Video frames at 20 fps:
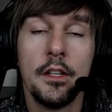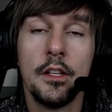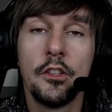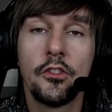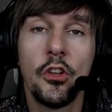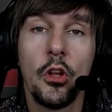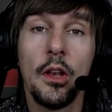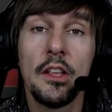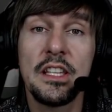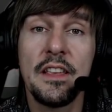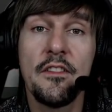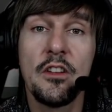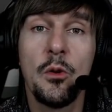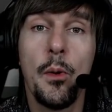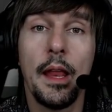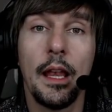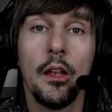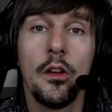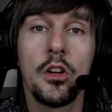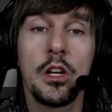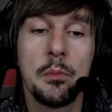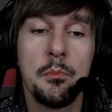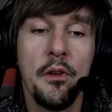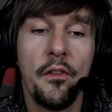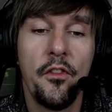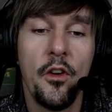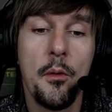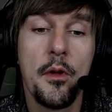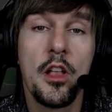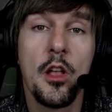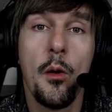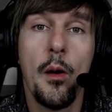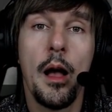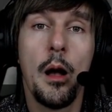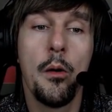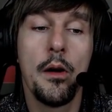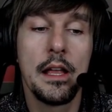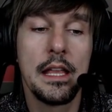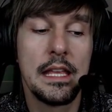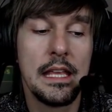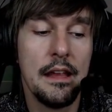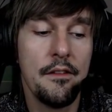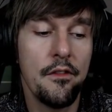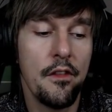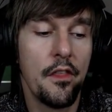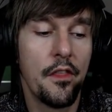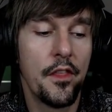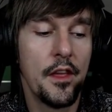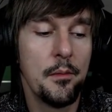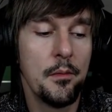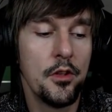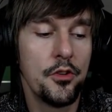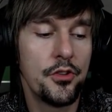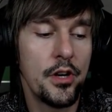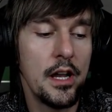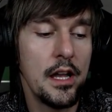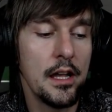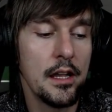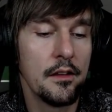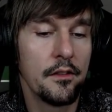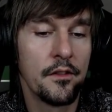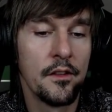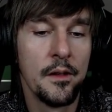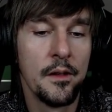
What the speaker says: So let's have a quick look before we go out and give them a drive.